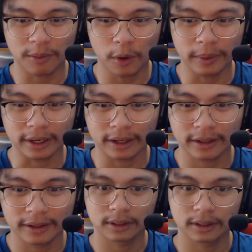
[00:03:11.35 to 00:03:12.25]
moment.
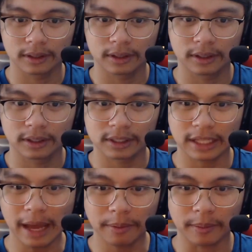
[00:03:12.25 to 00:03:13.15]

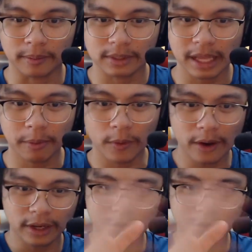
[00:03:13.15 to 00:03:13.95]
Slap him. Slap him around.